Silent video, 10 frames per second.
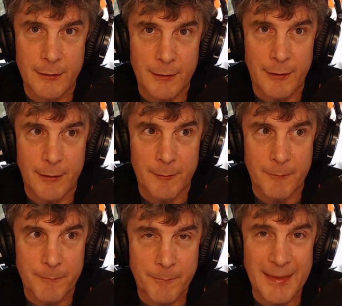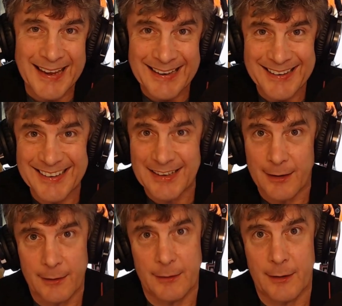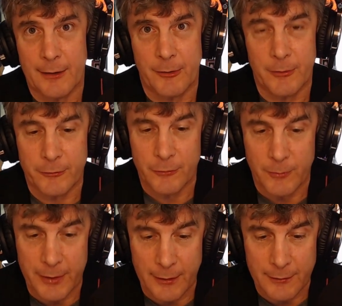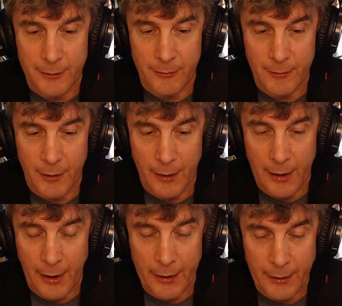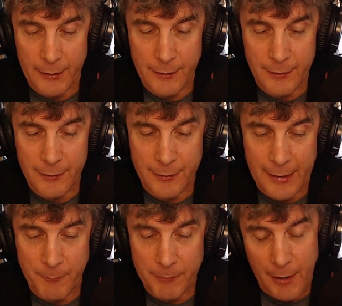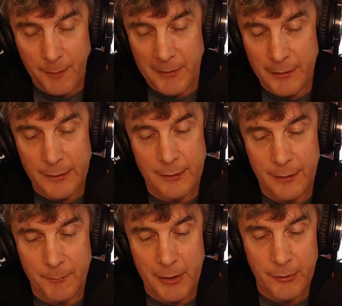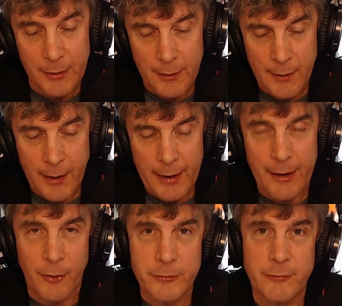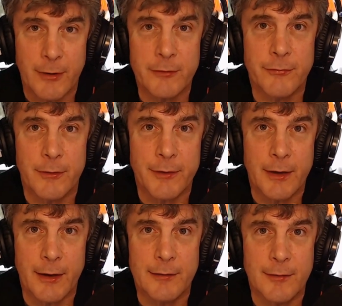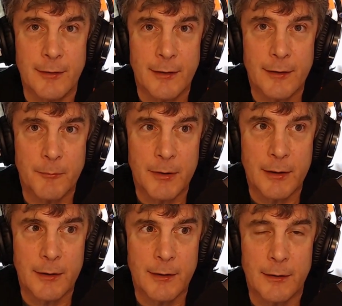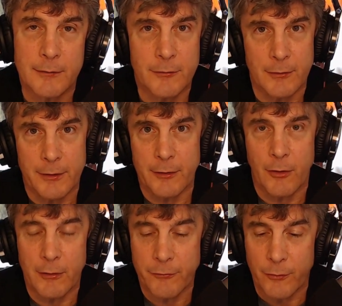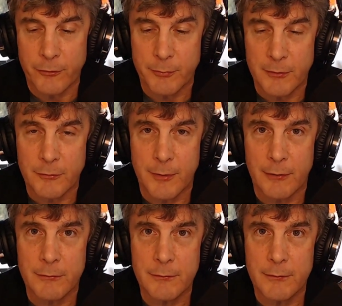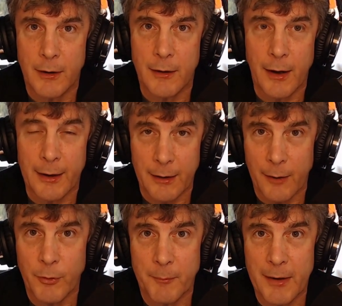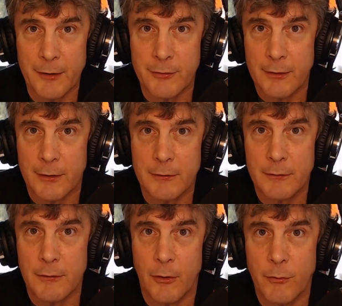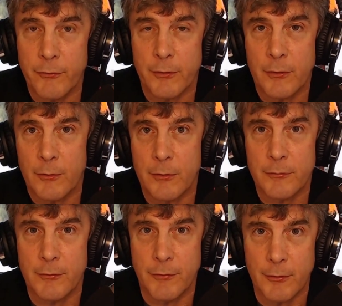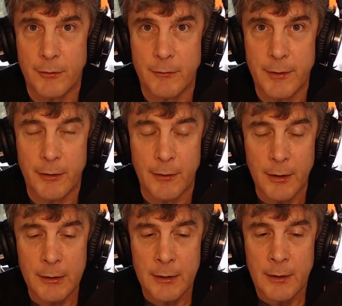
in, 80 to 90 hours a week. Now, that got me thinking about how stressful that IT can be, and certainly law enforcement as well. I would imagine that over the course of your career,